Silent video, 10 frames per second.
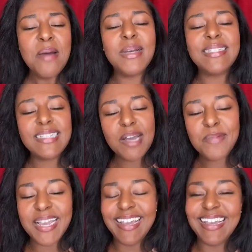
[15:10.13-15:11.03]
but
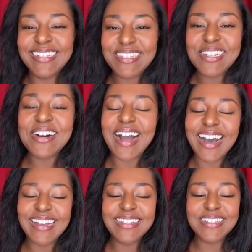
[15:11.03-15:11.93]
stepping into your
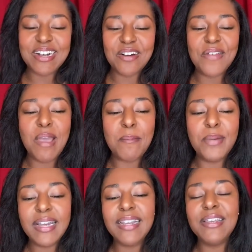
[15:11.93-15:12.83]
highest self and
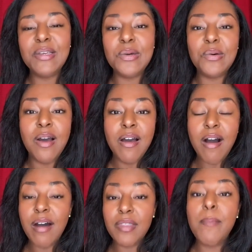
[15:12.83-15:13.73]
putting you
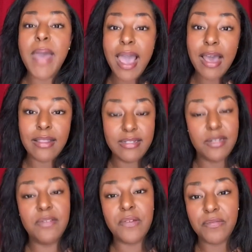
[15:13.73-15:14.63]
on the path
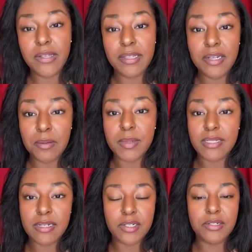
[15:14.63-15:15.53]
to fulfilling your
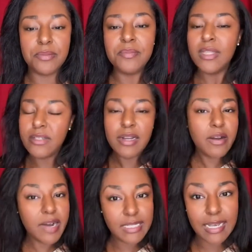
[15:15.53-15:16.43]
potential. So I
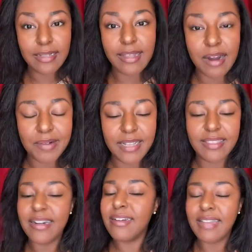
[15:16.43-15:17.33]
know I said a lot right
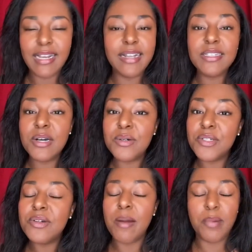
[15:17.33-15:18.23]
there. And like I told
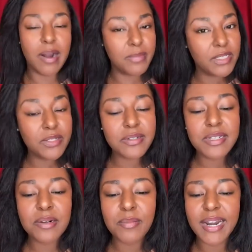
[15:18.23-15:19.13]
you, I promised you I was
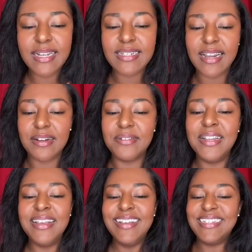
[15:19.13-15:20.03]
going to break it down.
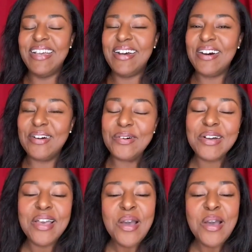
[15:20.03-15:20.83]
So